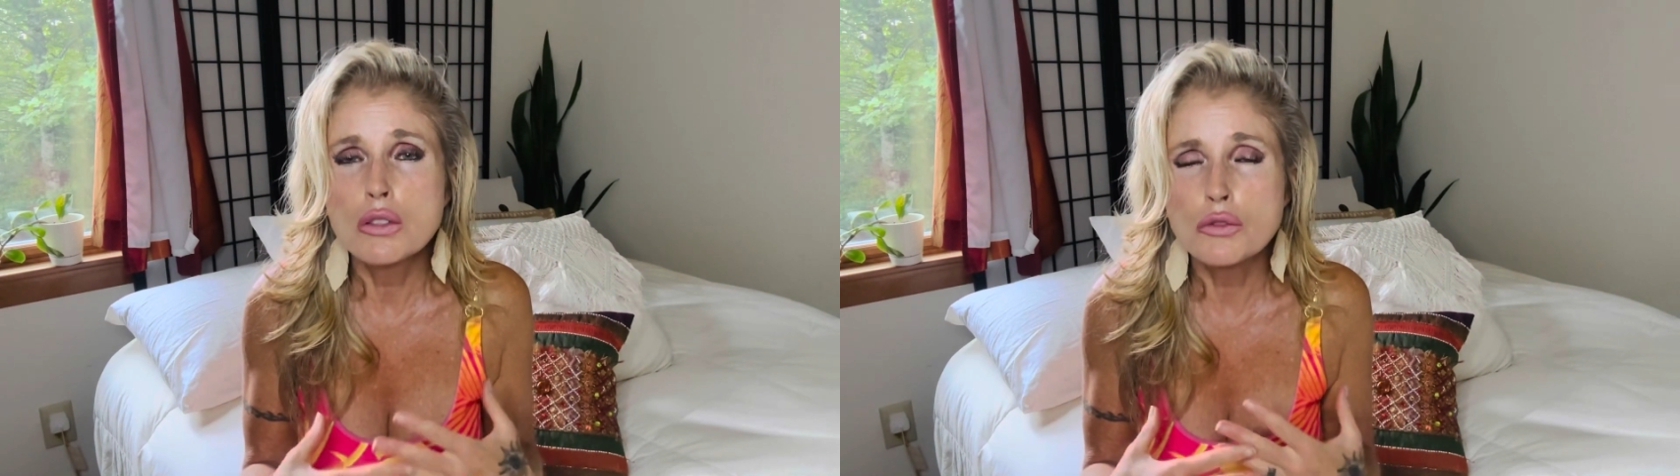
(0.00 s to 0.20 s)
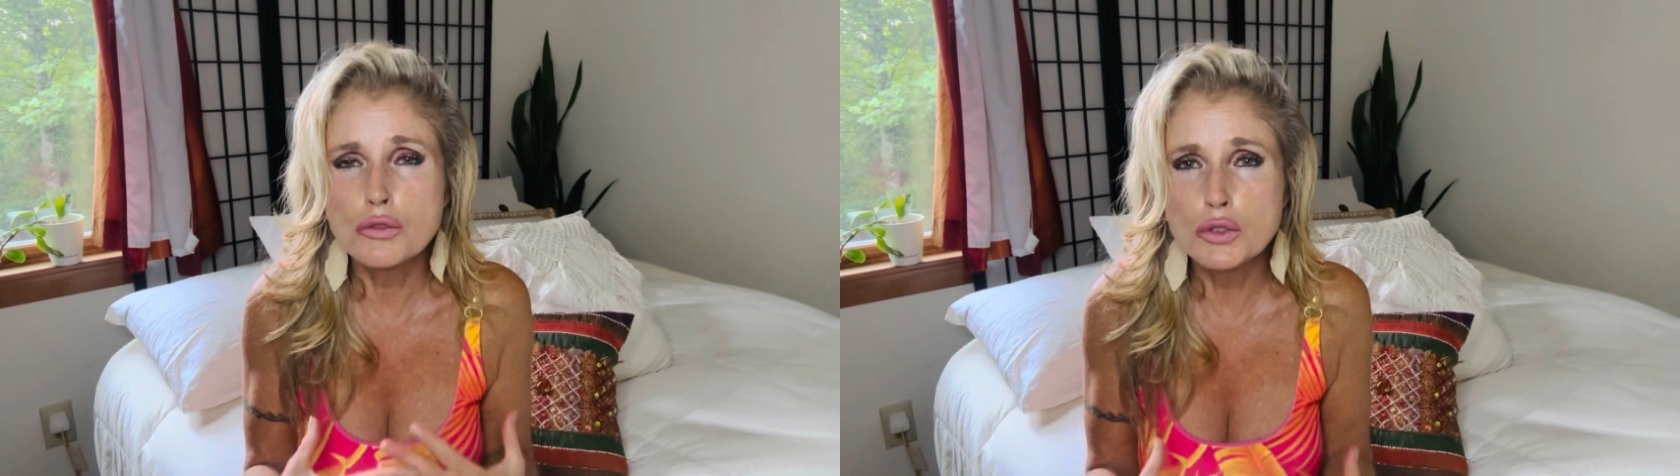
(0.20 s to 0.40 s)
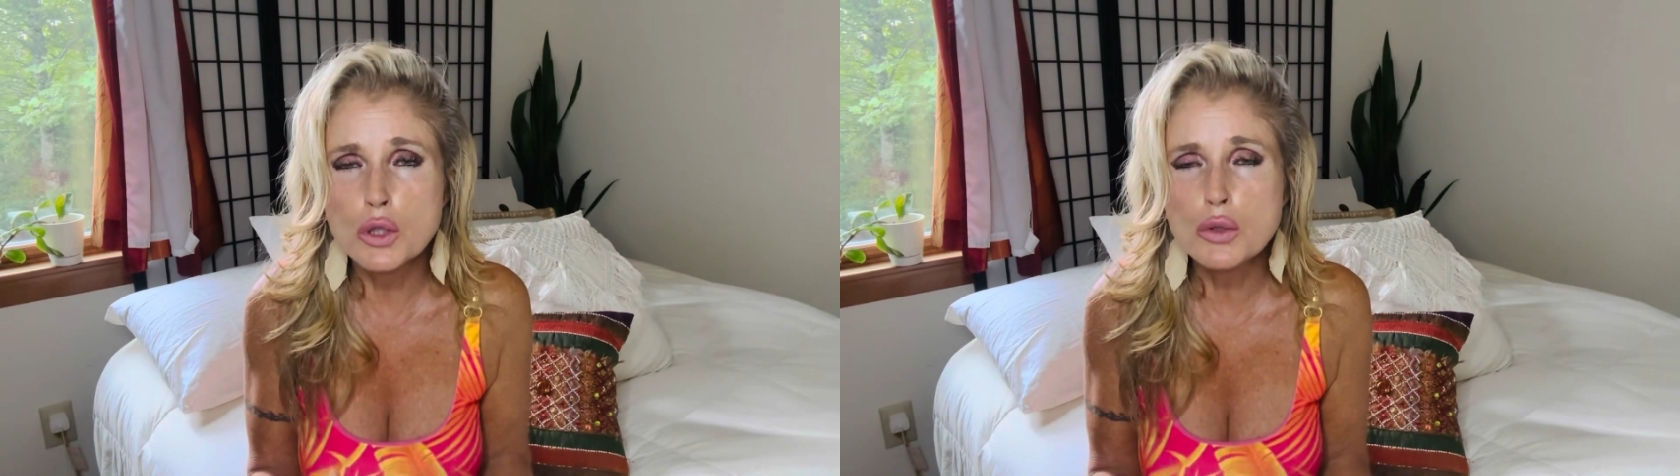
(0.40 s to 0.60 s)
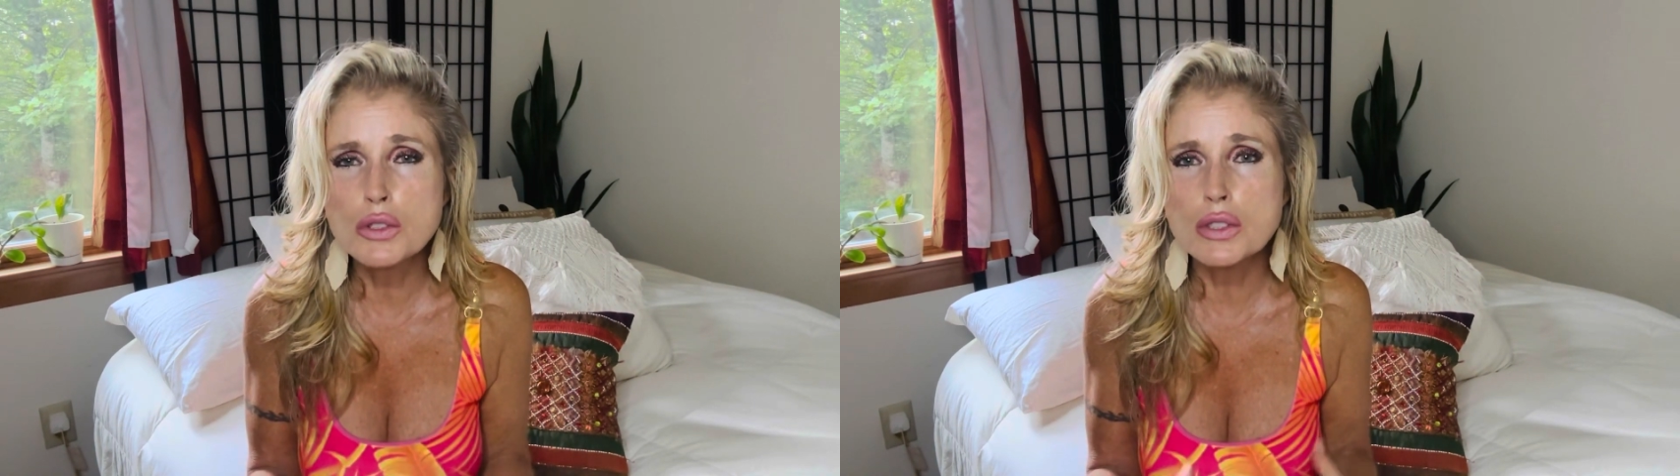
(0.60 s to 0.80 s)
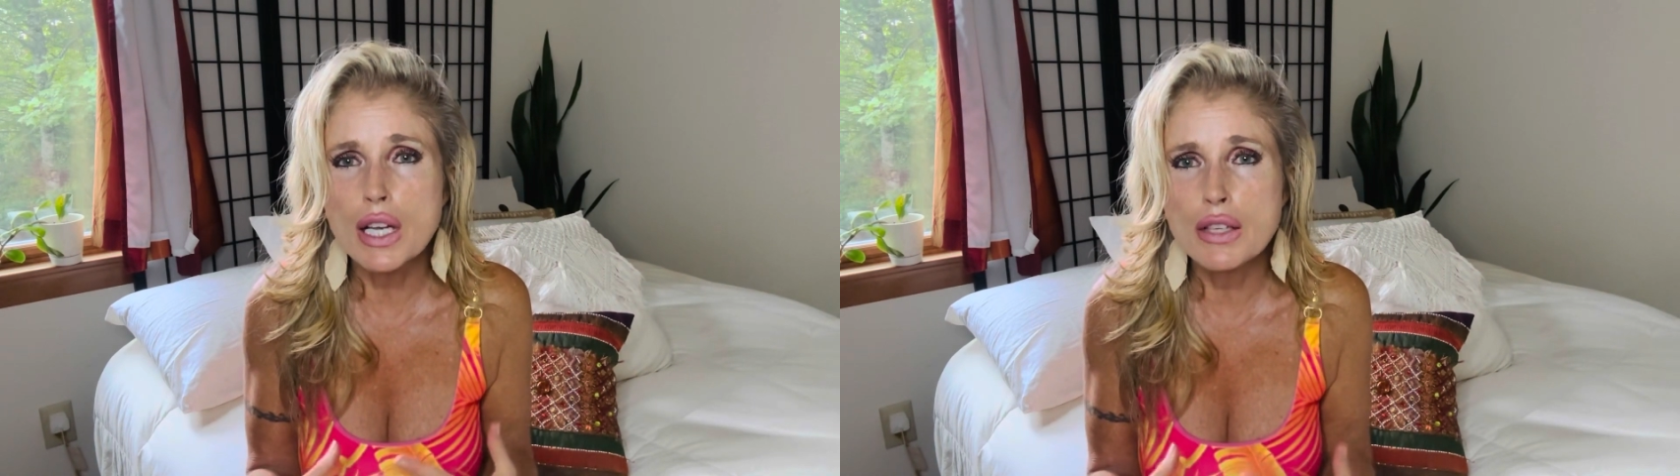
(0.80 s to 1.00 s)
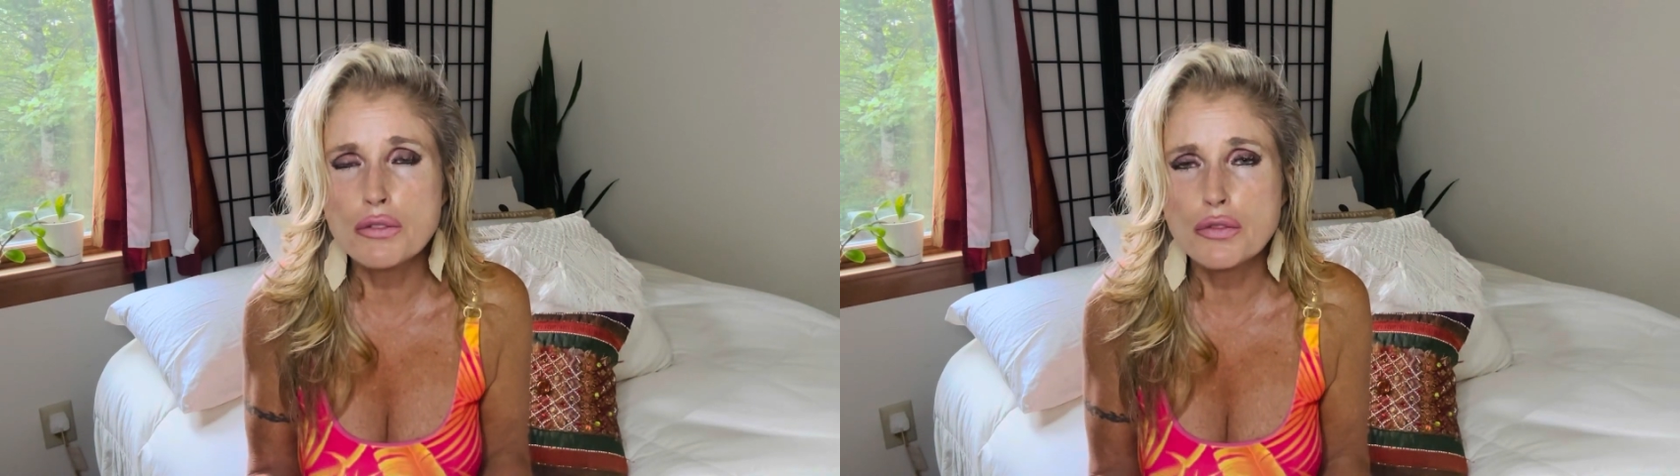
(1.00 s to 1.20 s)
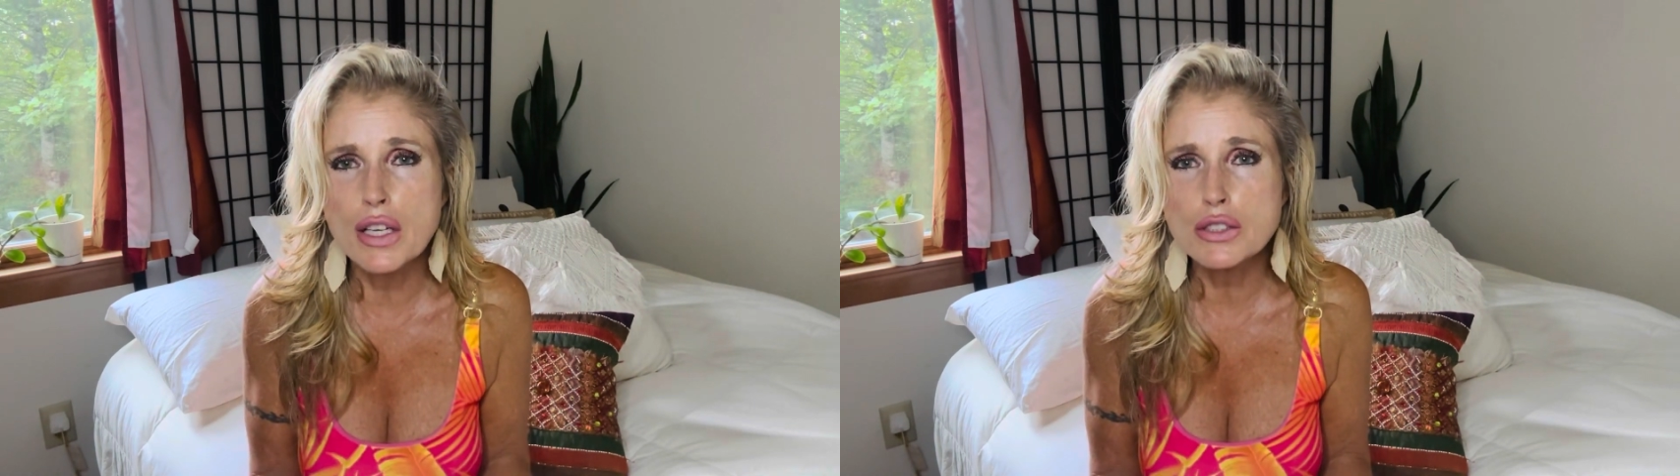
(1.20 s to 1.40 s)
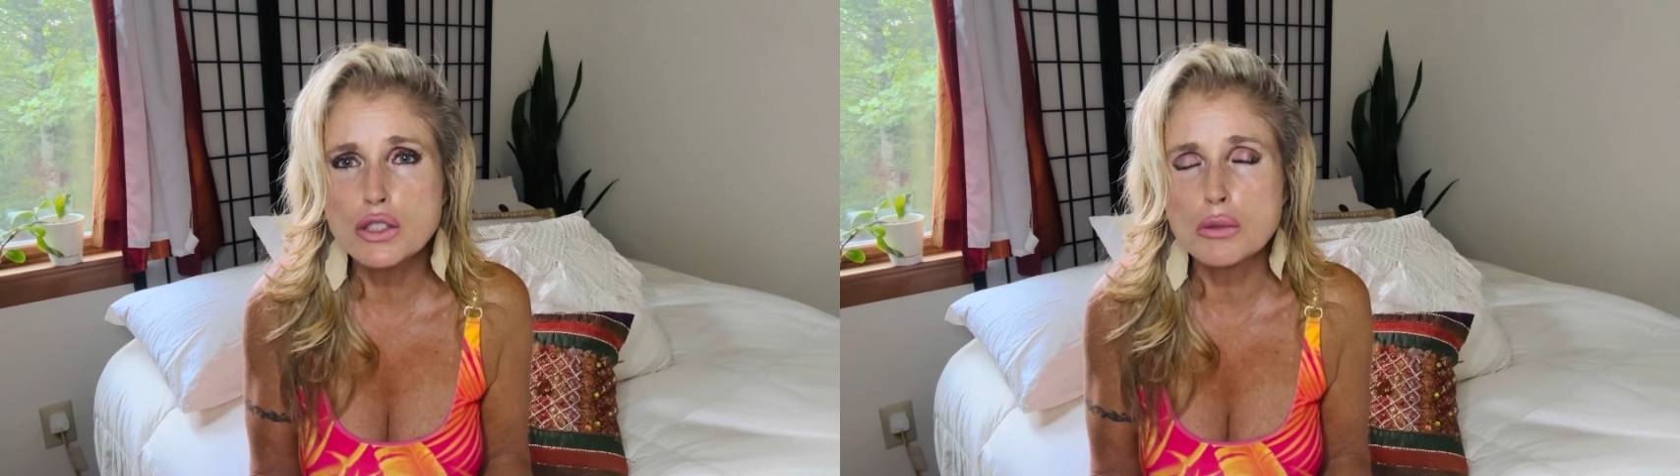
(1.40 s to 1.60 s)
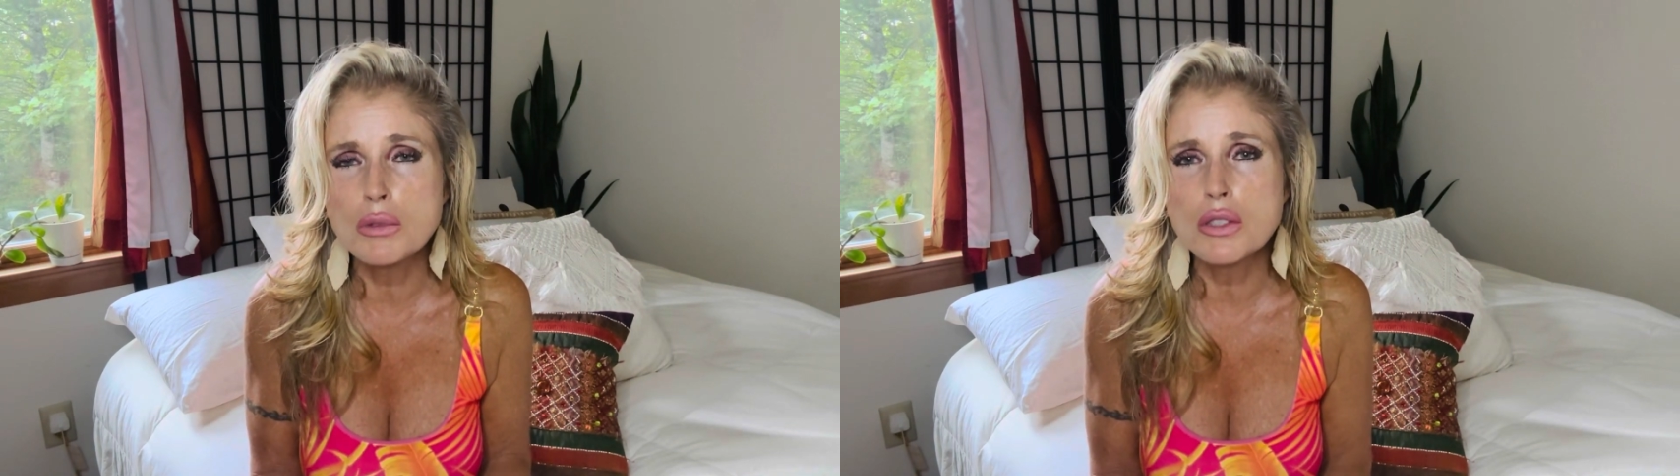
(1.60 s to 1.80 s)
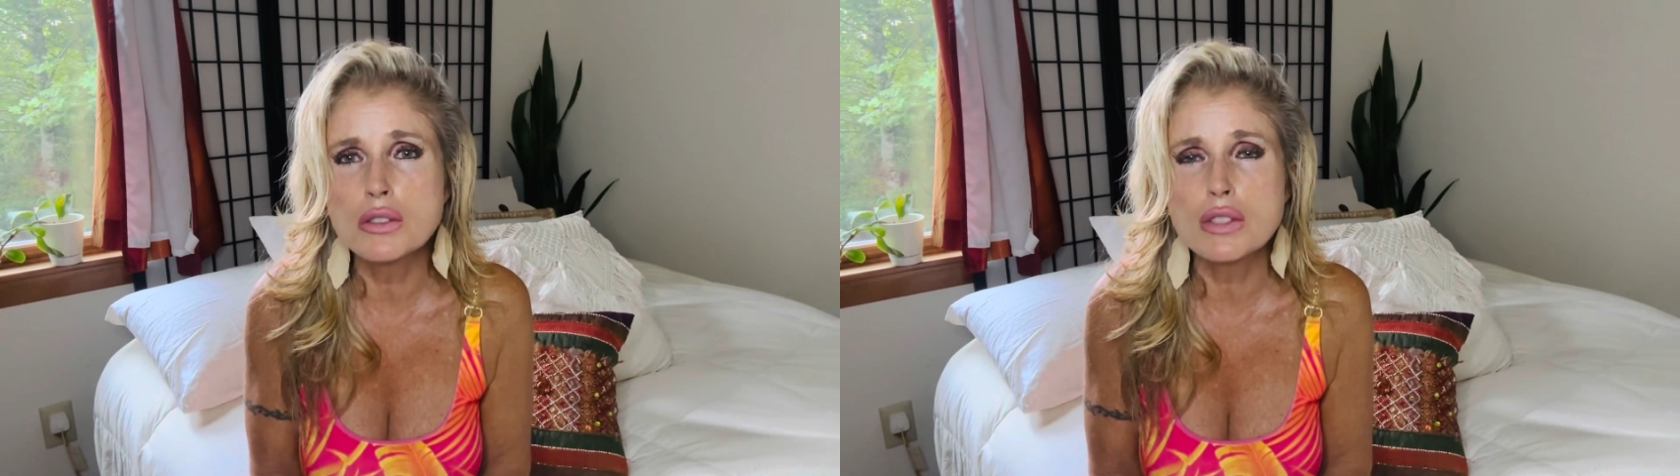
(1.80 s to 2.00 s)
fruits and
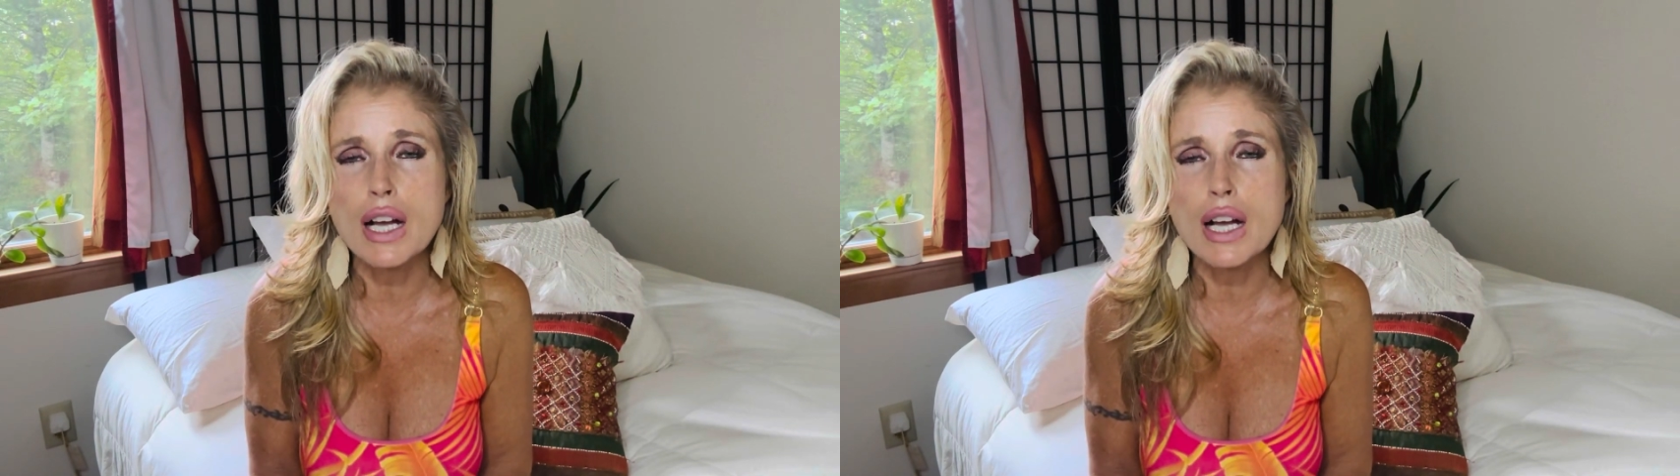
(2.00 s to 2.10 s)
vegetables.